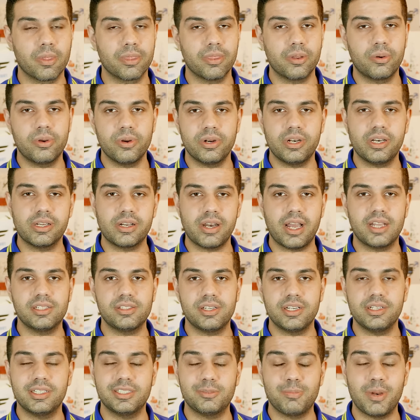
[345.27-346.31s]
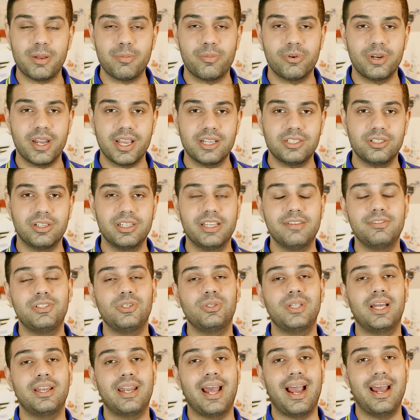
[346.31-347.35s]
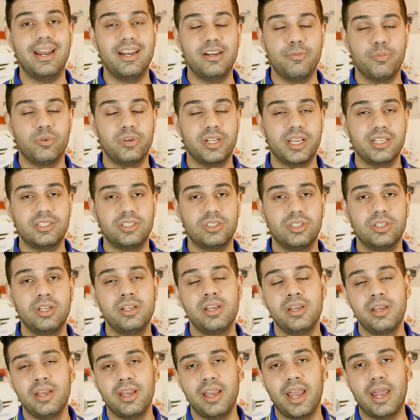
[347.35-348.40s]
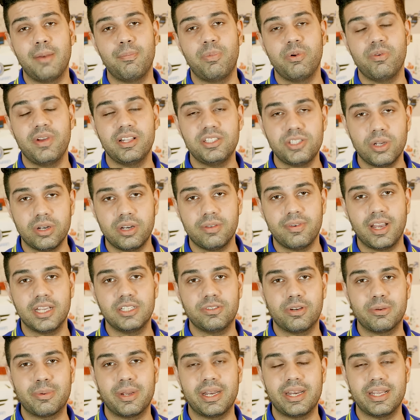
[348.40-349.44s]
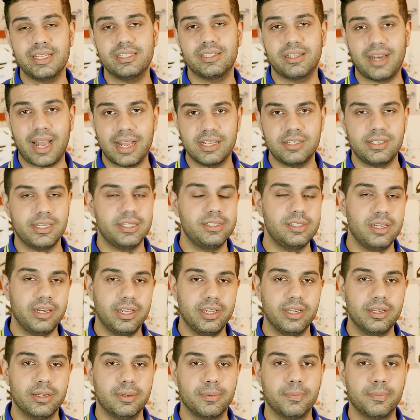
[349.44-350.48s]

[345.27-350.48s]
The Gorilla Glass 3 display protection gives you that added protection and prevents your device from getting scratched easily.